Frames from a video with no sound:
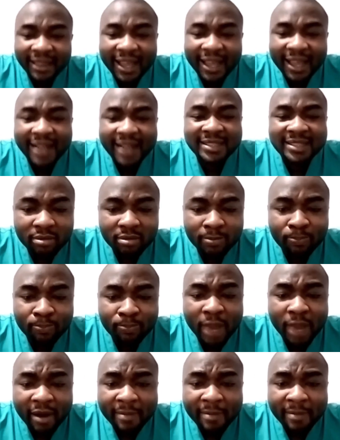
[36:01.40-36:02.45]
that
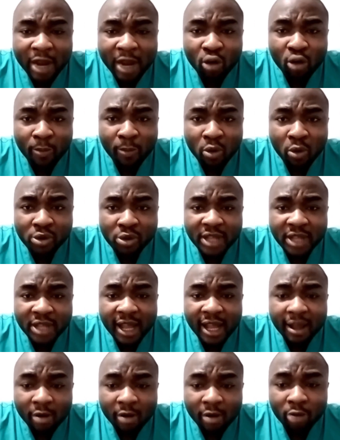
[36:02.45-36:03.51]
perimenopause
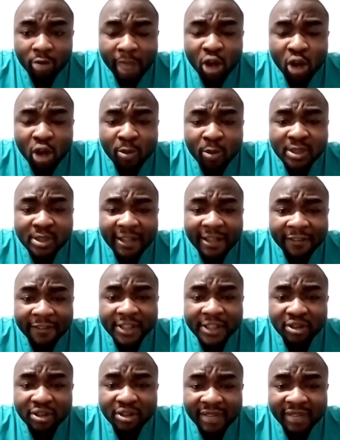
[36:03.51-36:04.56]
or menopausal
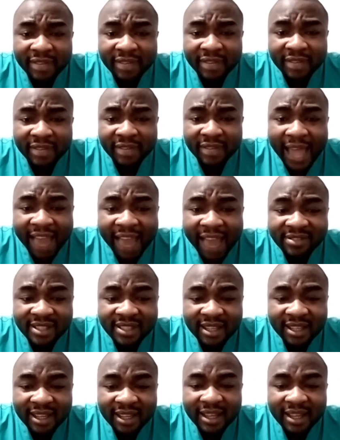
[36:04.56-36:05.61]
phase of their
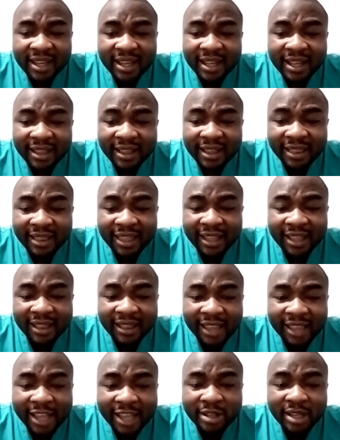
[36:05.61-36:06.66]
lives, they
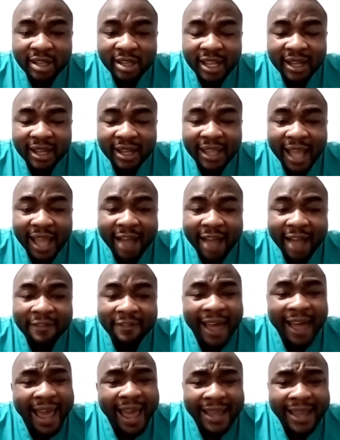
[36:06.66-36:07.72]

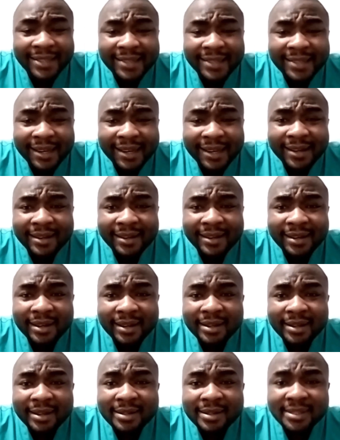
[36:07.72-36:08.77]
have heightened
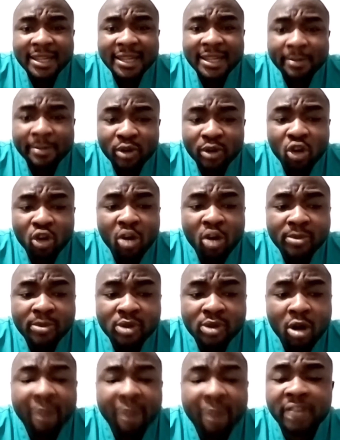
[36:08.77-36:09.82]

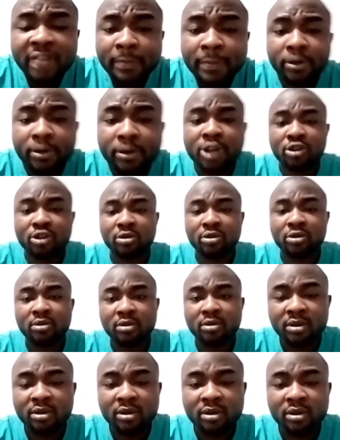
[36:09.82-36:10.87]
symptoms of depression,
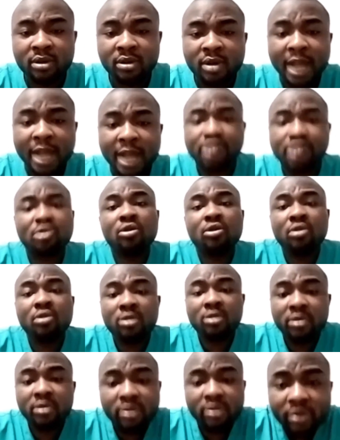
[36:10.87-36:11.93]
and
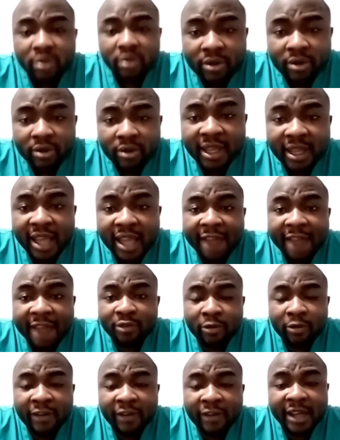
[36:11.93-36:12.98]
so they have
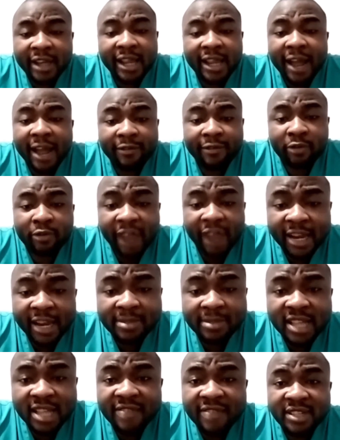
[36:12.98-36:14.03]
to find
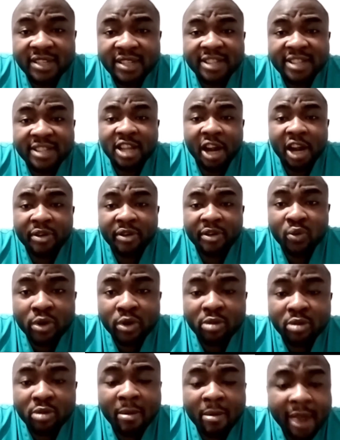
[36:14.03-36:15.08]
themselves in the psychiatric
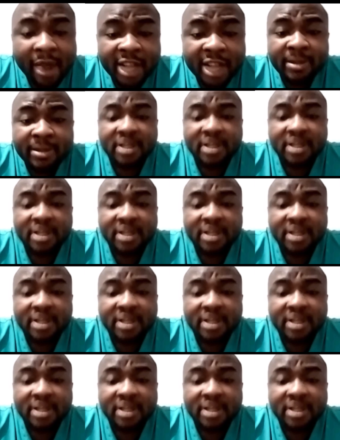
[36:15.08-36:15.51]
world to be managed by